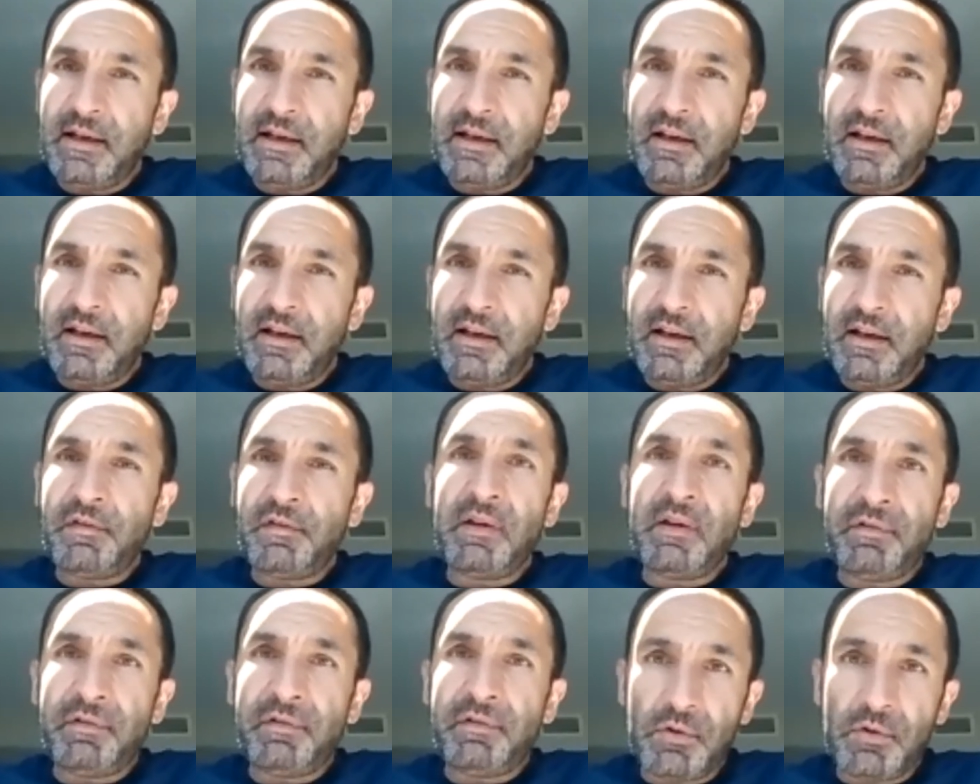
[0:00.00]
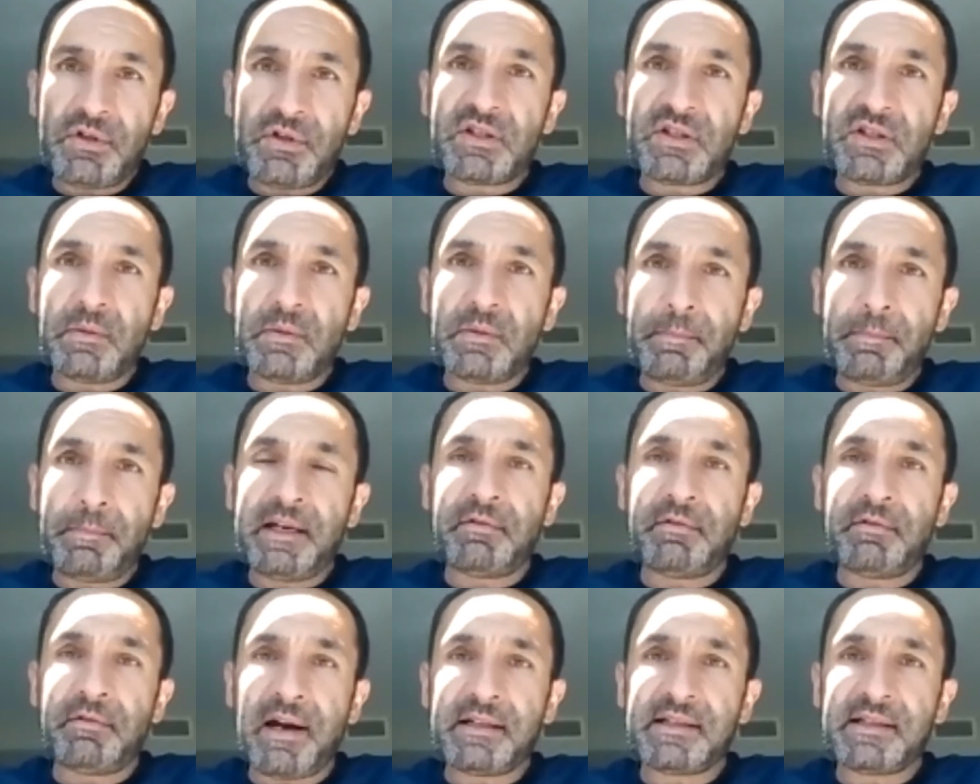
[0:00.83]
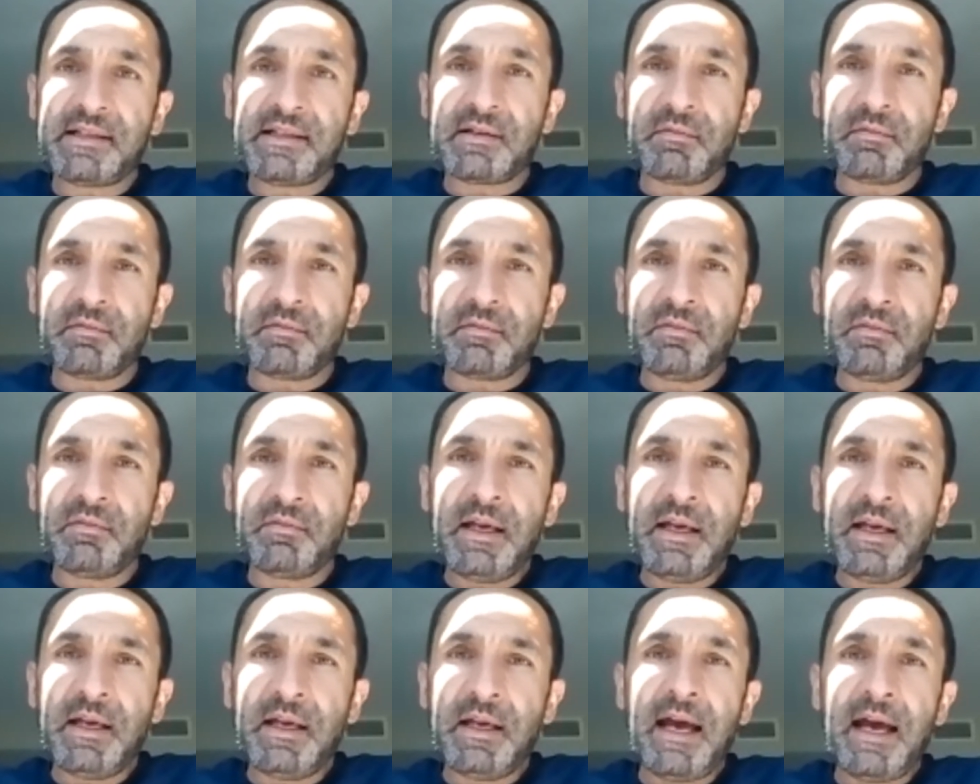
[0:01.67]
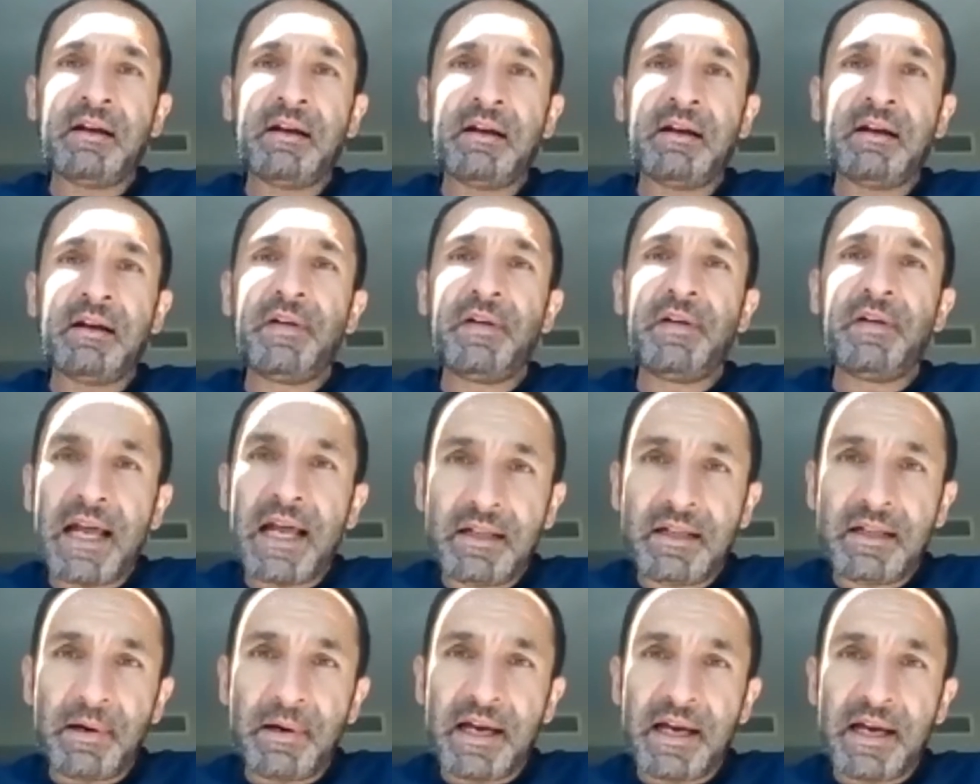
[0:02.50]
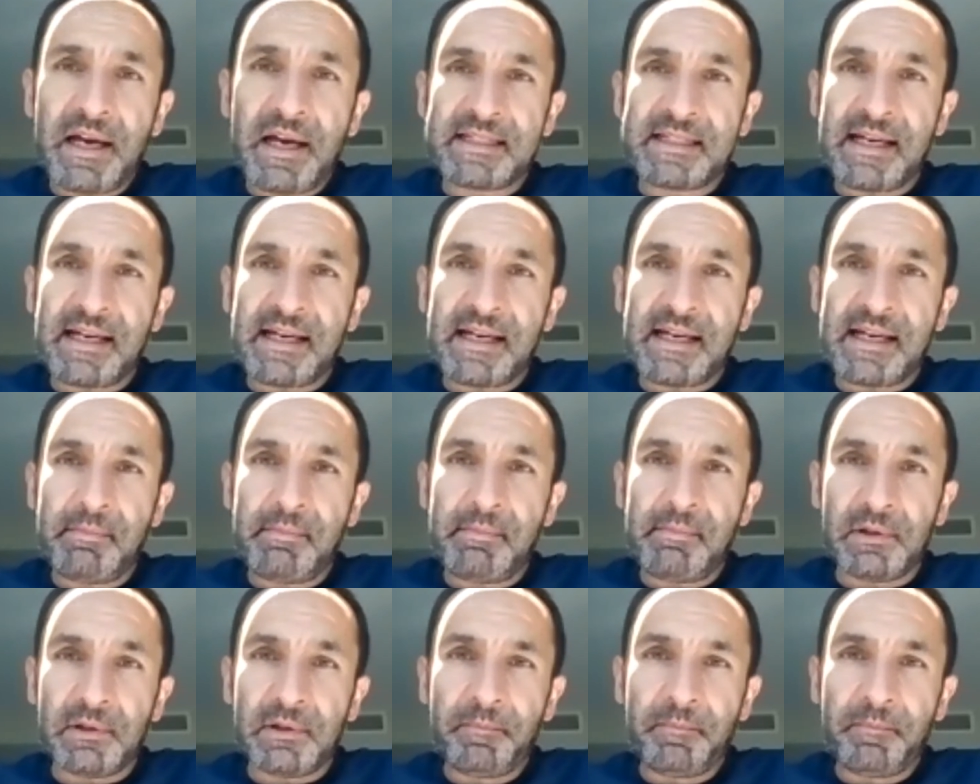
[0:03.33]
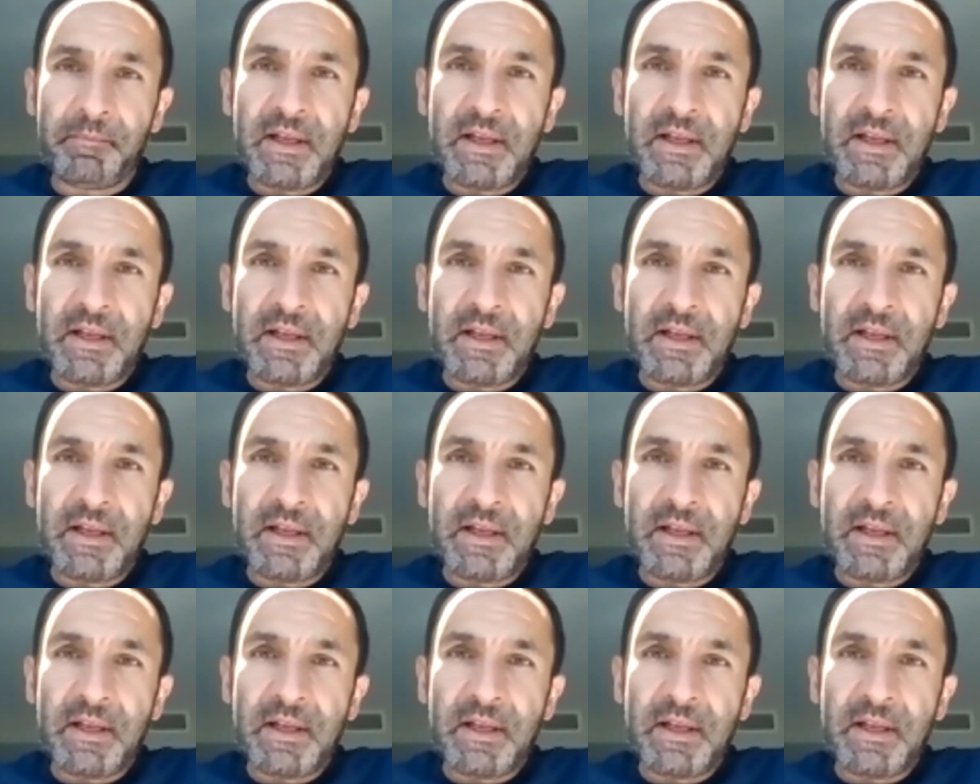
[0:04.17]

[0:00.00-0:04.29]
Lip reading: they refused to pay the ransom and they led by example.